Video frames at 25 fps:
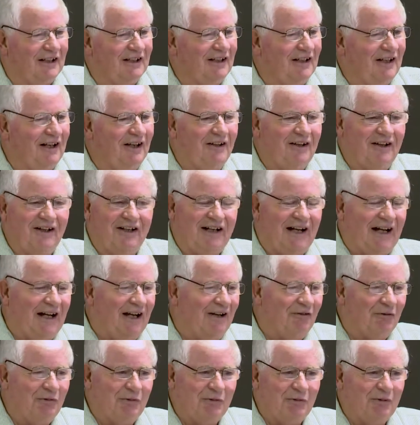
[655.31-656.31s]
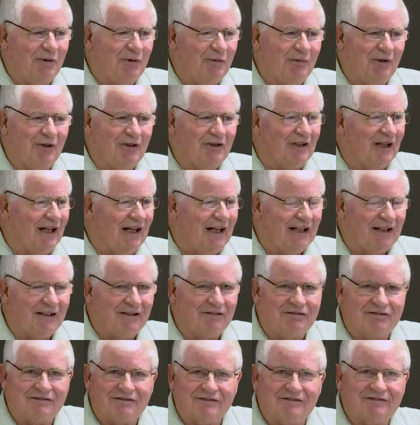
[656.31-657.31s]
Karen and I, we both kind
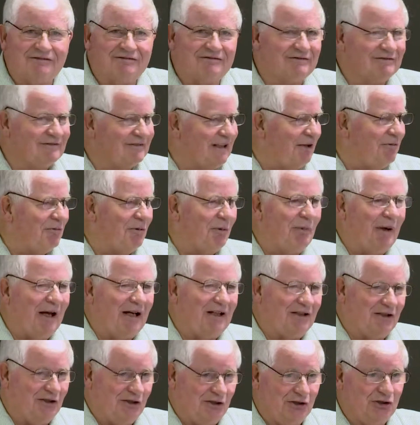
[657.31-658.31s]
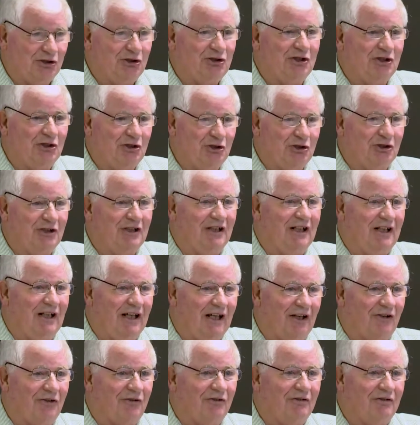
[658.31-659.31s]
of came about the decision
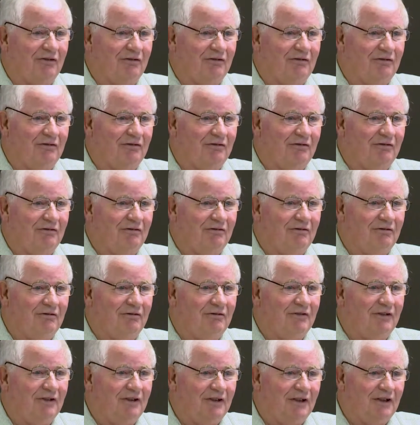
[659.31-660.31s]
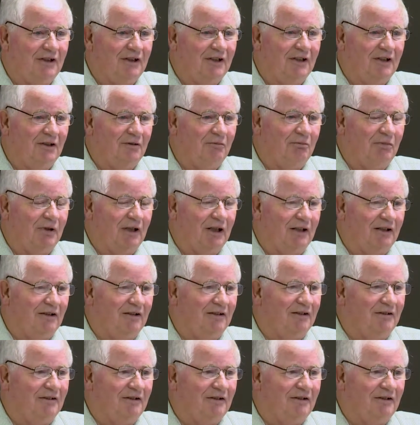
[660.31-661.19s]
together. But,